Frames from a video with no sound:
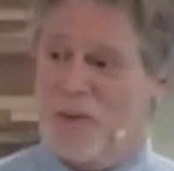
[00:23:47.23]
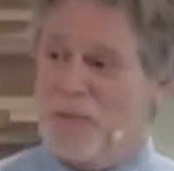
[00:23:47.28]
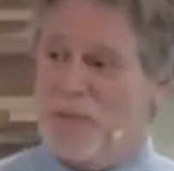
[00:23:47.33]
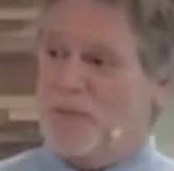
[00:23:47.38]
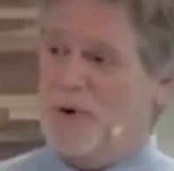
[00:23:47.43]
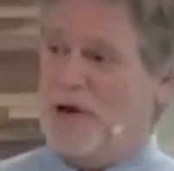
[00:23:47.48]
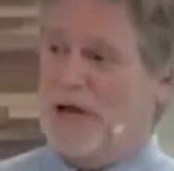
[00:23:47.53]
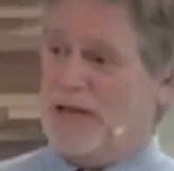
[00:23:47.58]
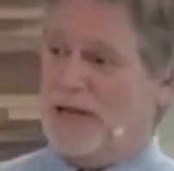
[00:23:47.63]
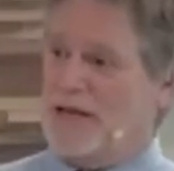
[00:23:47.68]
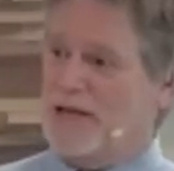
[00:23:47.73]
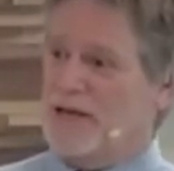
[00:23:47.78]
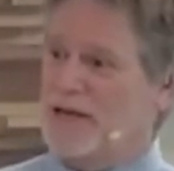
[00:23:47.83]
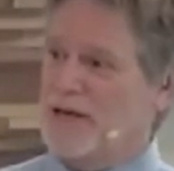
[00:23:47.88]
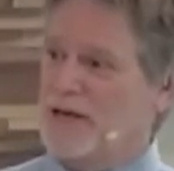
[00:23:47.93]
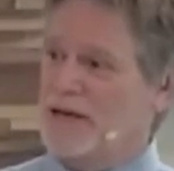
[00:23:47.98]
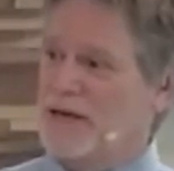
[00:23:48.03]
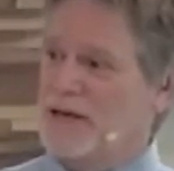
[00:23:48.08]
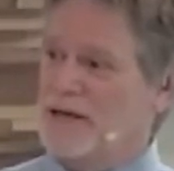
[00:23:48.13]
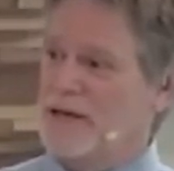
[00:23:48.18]

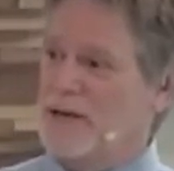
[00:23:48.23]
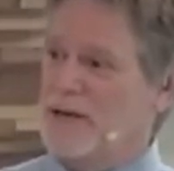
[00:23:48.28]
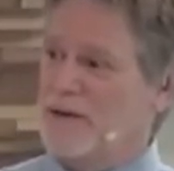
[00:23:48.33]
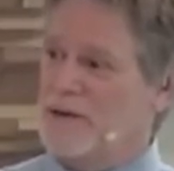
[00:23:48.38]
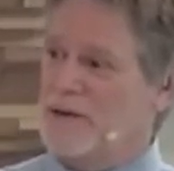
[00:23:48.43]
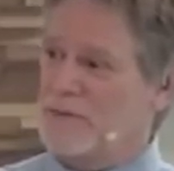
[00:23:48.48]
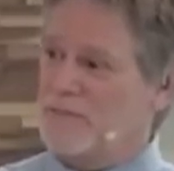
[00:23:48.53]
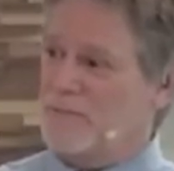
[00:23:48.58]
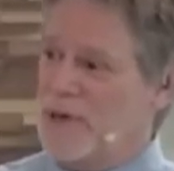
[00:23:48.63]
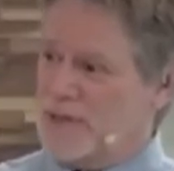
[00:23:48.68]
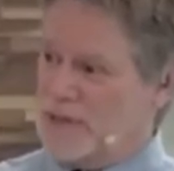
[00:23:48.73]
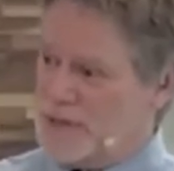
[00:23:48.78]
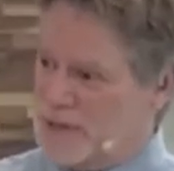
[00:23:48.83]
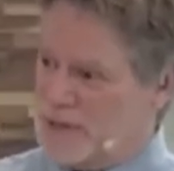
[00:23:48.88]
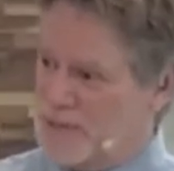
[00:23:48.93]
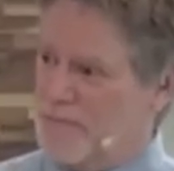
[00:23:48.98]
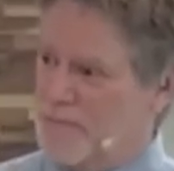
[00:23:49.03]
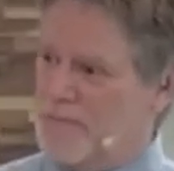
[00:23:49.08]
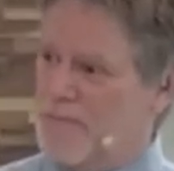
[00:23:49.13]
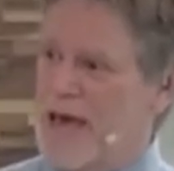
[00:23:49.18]
But, but
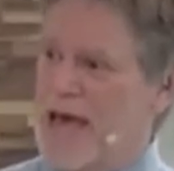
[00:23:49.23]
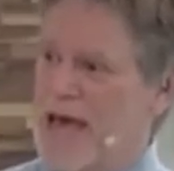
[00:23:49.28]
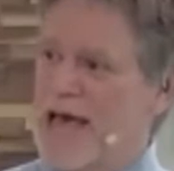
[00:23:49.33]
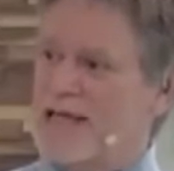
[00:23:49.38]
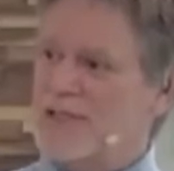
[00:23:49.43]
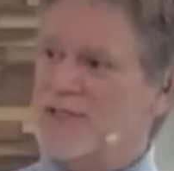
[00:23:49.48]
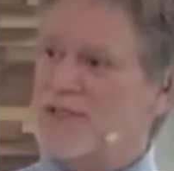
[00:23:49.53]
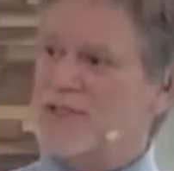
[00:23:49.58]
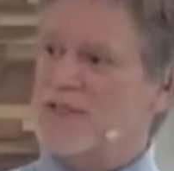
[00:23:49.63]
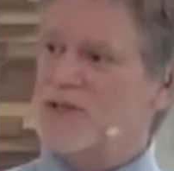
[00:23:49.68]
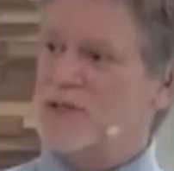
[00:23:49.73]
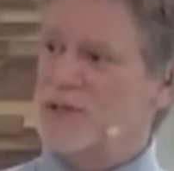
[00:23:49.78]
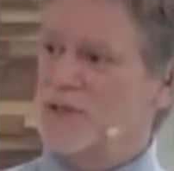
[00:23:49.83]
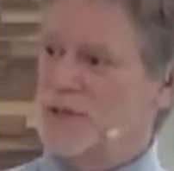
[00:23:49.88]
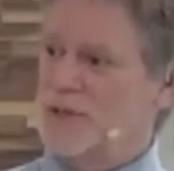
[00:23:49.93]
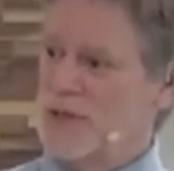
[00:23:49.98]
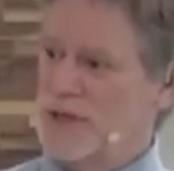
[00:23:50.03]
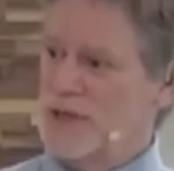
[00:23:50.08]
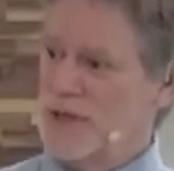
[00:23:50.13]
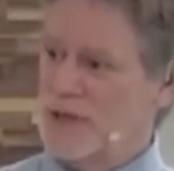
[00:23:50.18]
to
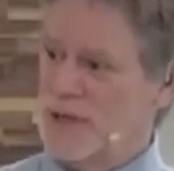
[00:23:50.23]
master